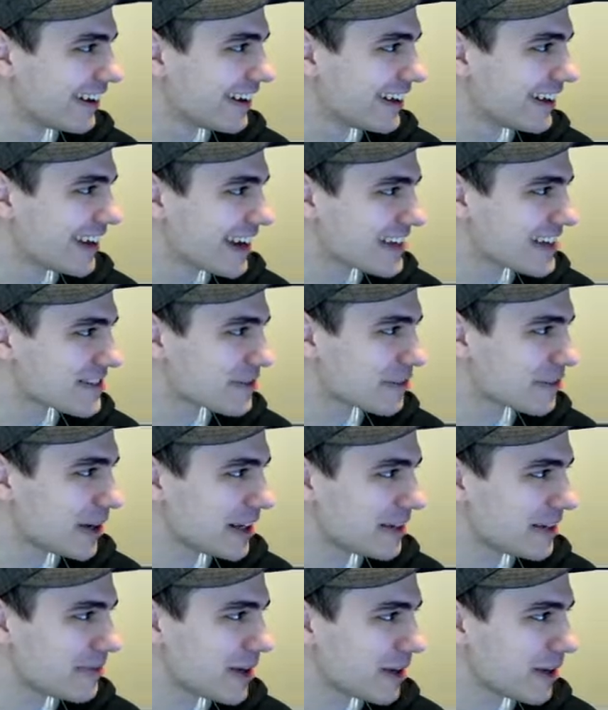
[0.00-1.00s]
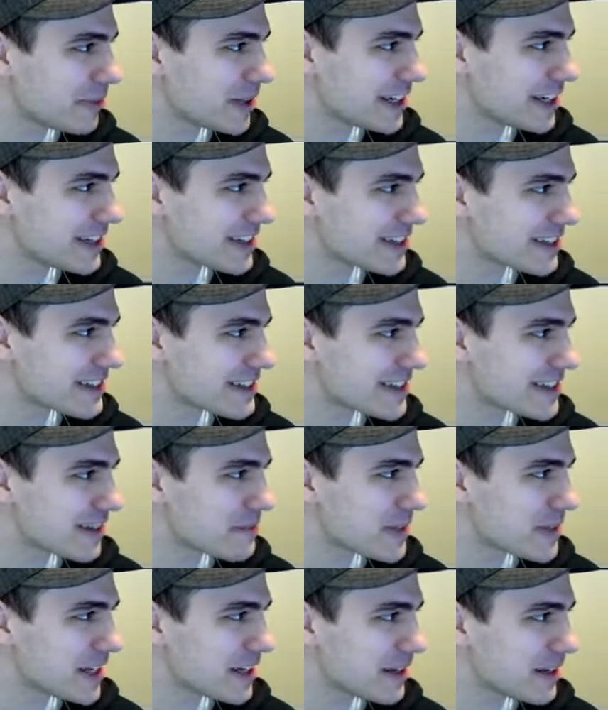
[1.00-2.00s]
He asked for my email, but he didn't
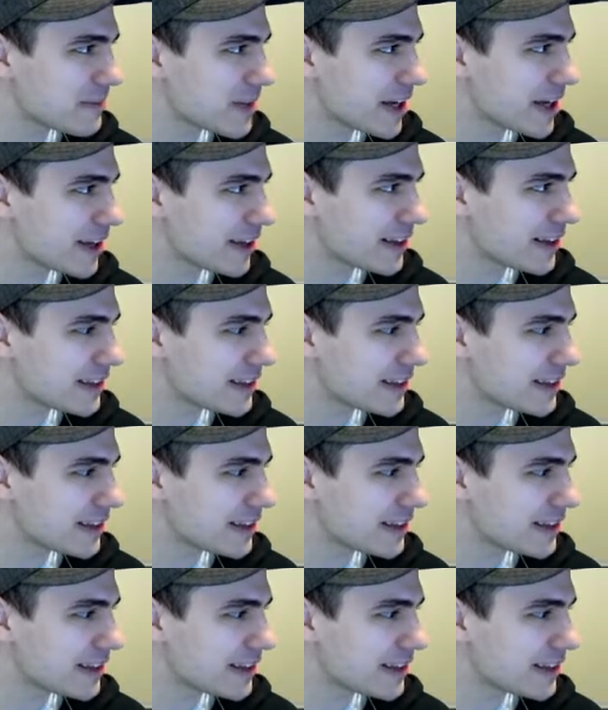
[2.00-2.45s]
send me an email.